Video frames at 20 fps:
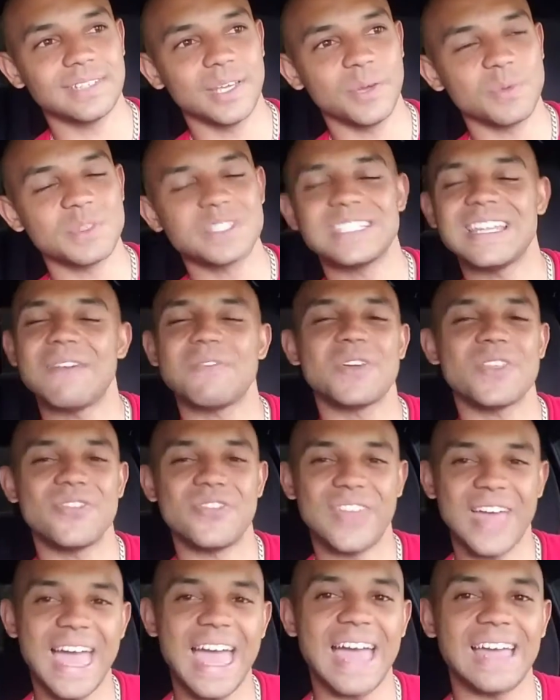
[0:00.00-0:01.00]
It was never
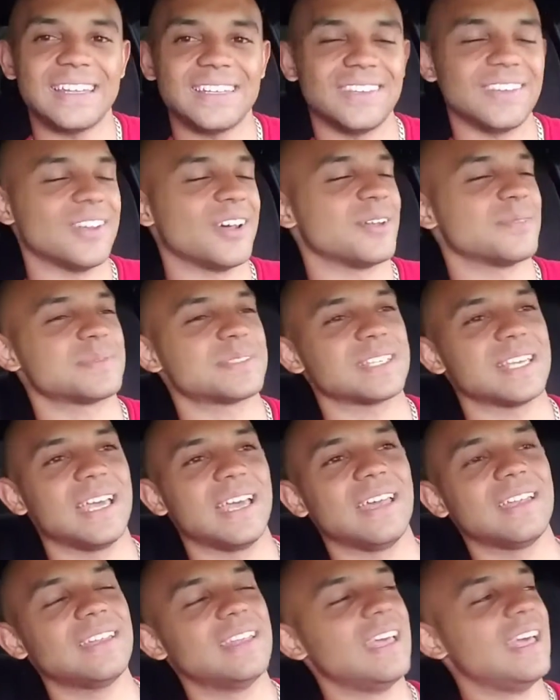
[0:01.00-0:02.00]
that, you know what I'm
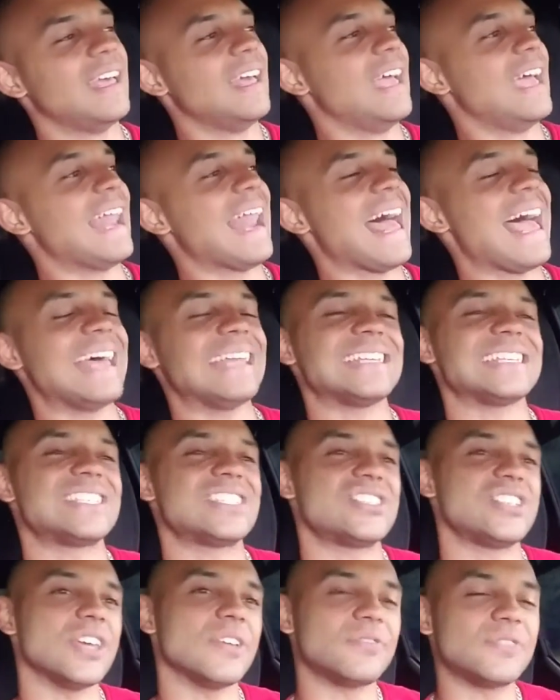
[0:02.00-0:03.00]
saying? And I had to
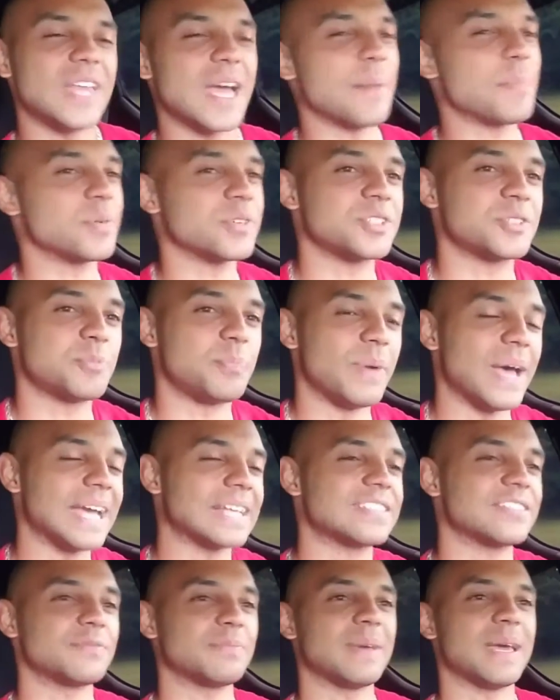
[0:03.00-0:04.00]
shift that
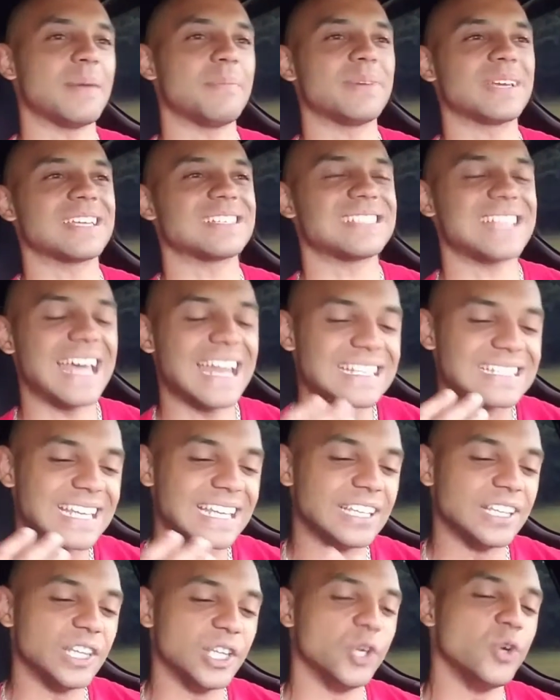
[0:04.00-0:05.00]
perspective, man, because that is
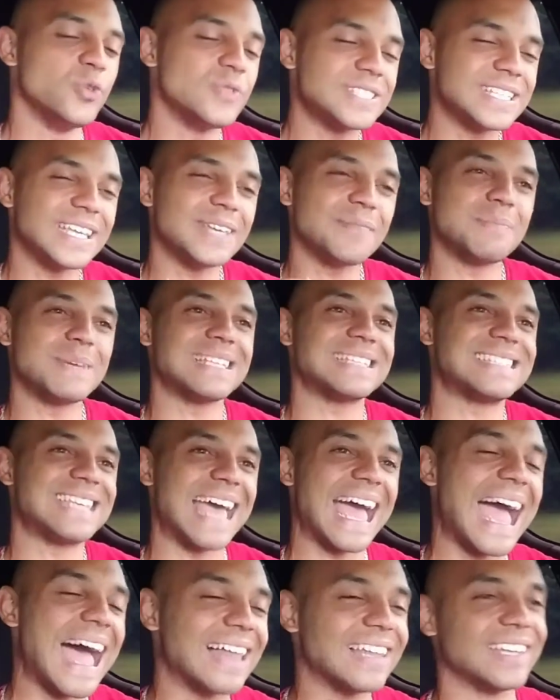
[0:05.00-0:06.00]
a losing
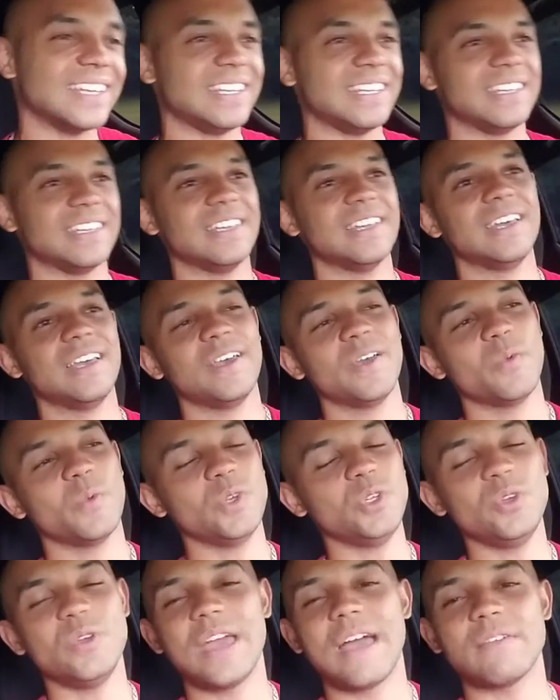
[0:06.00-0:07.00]
mentality
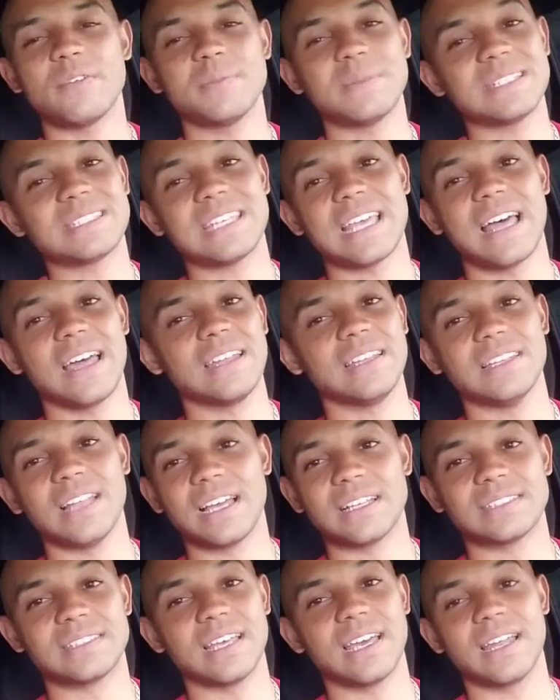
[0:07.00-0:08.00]
when you have a mentality
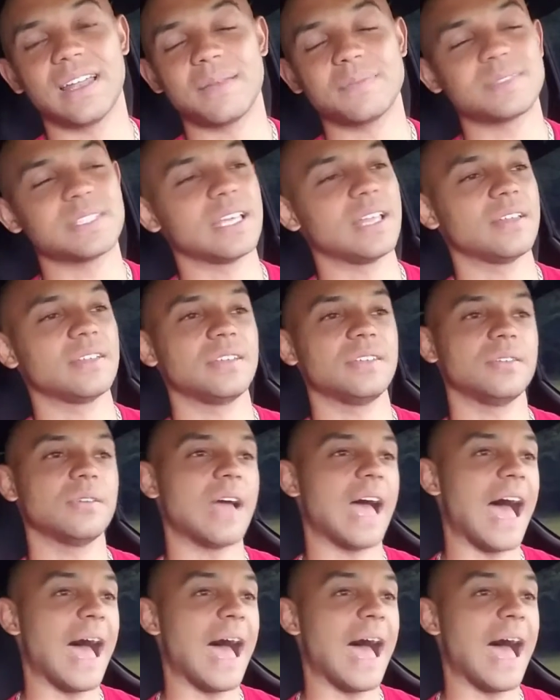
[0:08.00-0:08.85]
like that. I'm telling you.